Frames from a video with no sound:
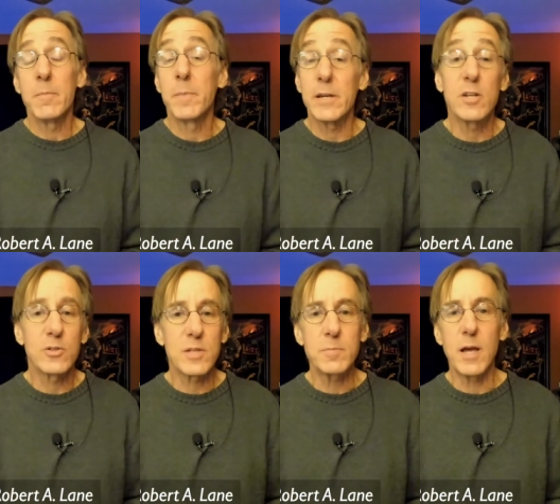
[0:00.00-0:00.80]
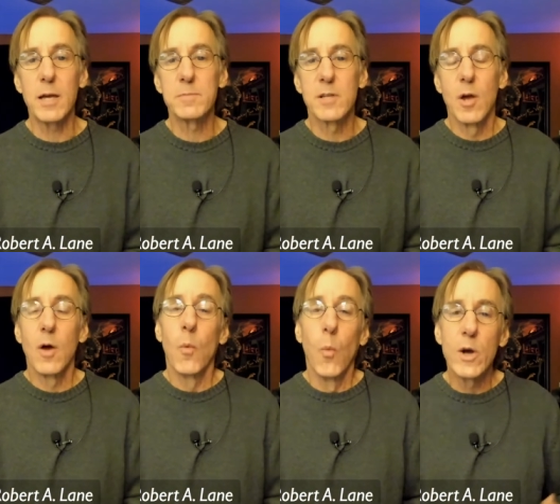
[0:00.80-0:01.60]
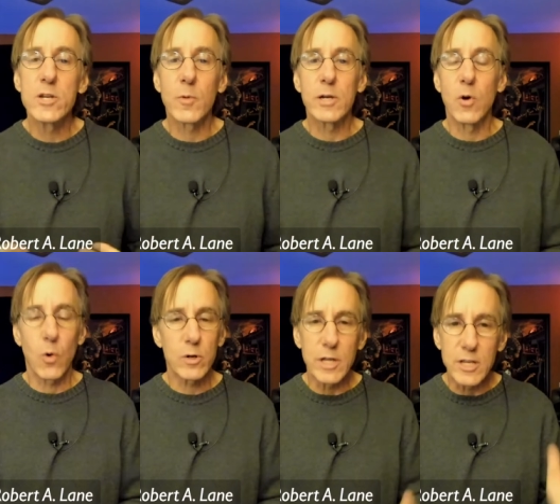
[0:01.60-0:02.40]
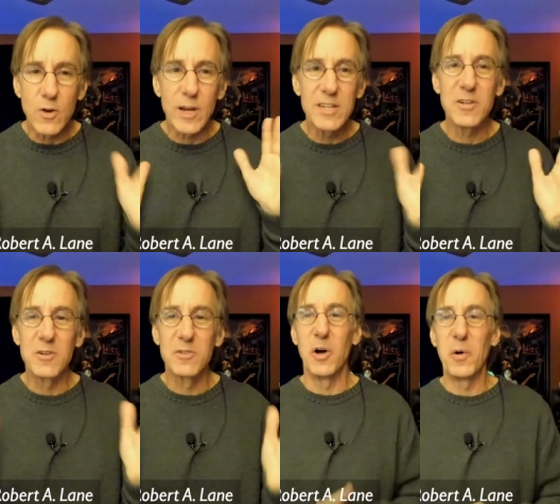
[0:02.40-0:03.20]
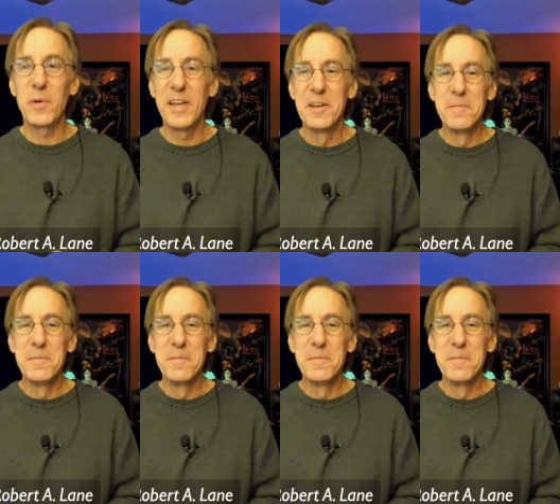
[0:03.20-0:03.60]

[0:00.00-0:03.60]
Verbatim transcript: But you know, sometimes when you're recording, you're in your zone,